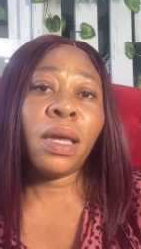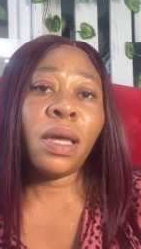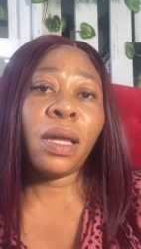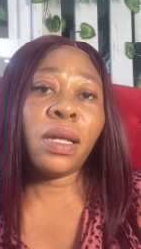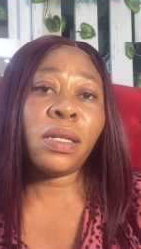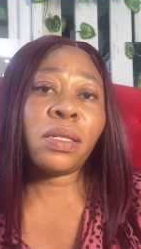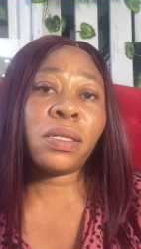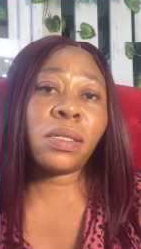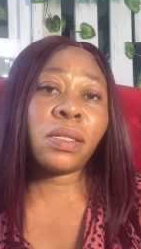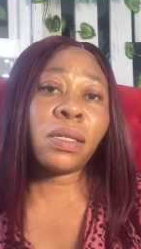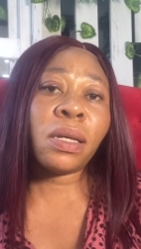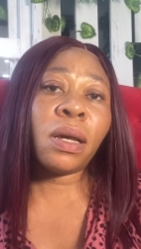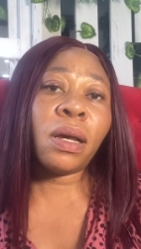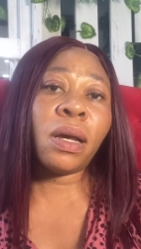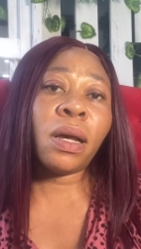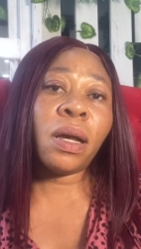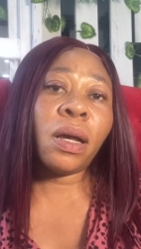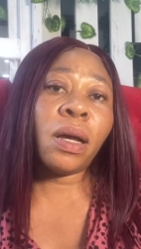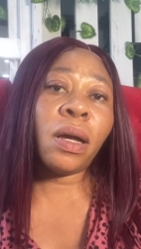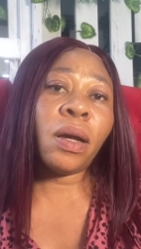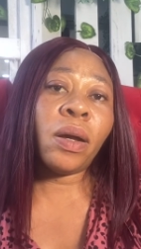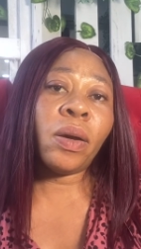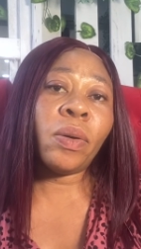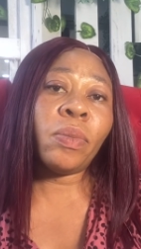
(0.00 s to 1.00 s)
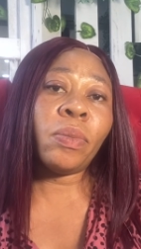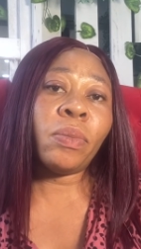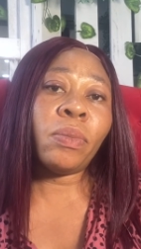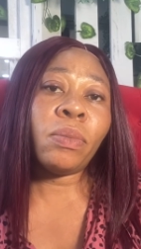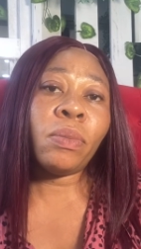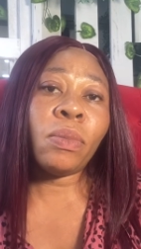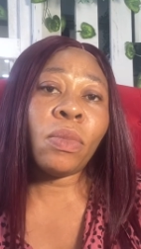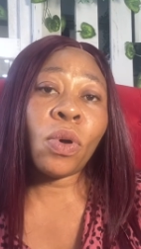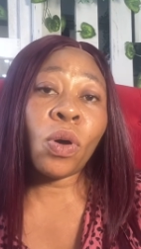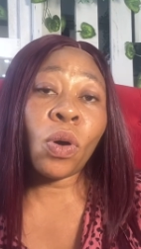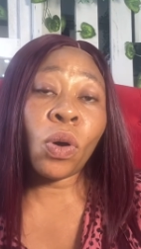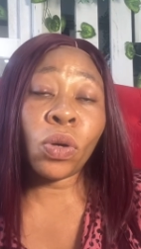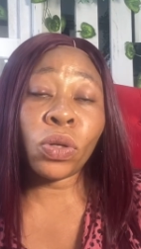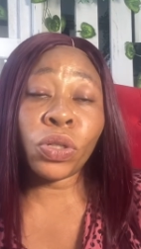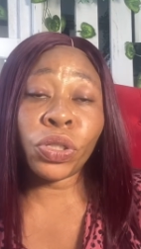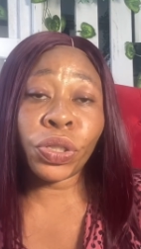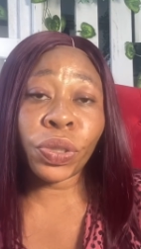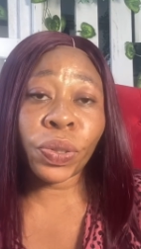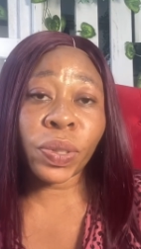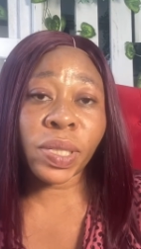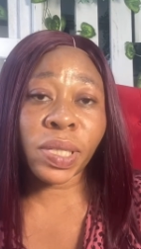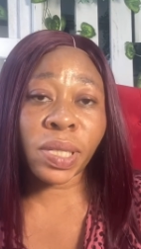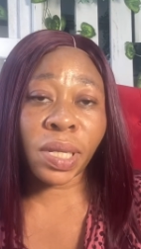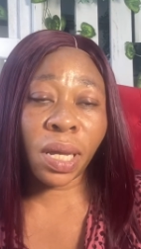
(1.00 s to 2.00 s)
it um, on
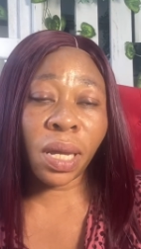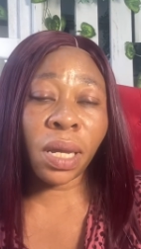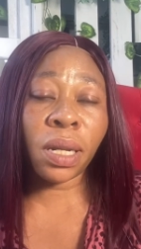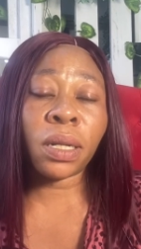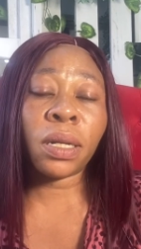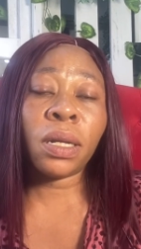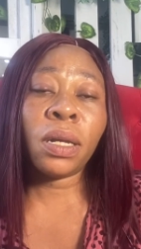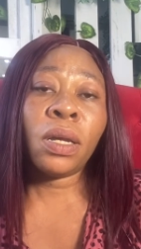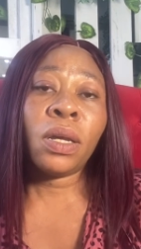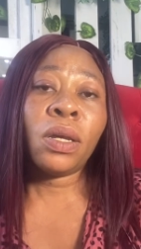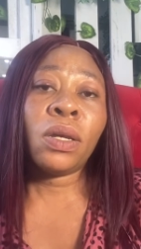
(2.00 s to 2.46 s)
your skin.